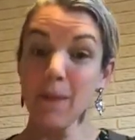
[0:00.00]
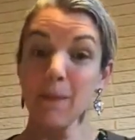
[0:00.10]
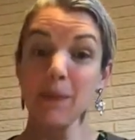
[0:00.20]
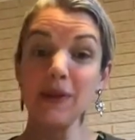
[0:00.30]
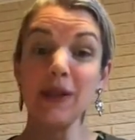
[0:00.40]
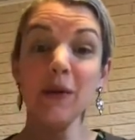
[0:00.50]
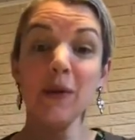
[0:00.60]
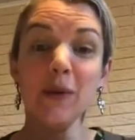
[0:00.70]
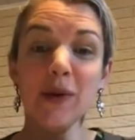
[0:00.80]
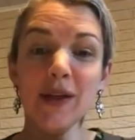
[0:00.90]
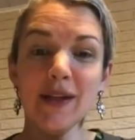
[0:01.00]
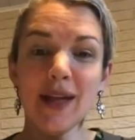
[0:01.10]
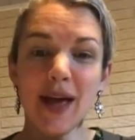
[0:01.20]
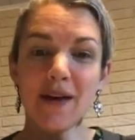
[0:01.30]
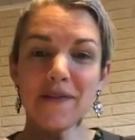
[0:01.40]
Blue
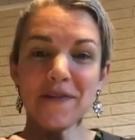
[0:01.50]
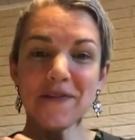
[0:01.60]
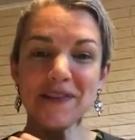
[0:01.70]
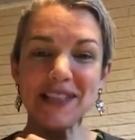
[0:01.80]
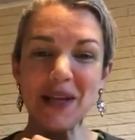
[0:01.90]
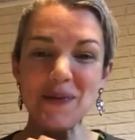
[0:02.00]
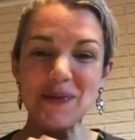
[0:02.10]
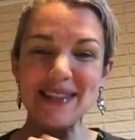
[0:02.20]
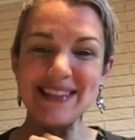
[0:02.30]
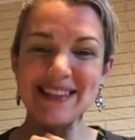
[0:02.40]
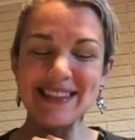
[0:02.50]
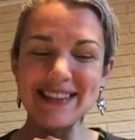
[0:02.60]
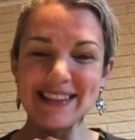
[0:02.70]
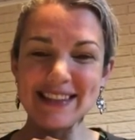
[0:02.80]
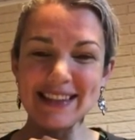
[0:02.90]
floats
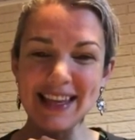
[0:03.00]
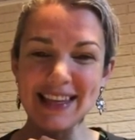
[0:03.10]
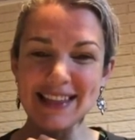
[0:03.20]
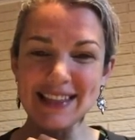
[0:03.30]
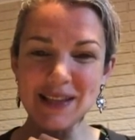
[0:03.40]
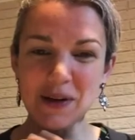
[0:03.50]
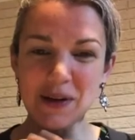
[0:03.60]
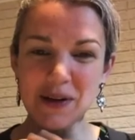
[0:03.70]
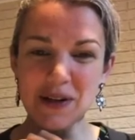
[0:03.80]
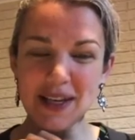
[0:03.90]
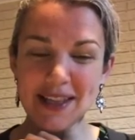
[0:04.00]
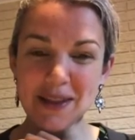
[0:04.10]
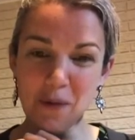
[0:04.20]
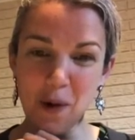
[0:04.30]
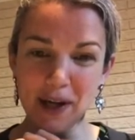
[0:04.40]
like this girl in
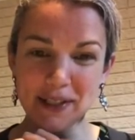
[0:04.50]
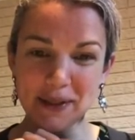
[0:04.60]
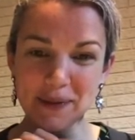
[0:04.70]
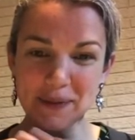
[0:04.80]
the water.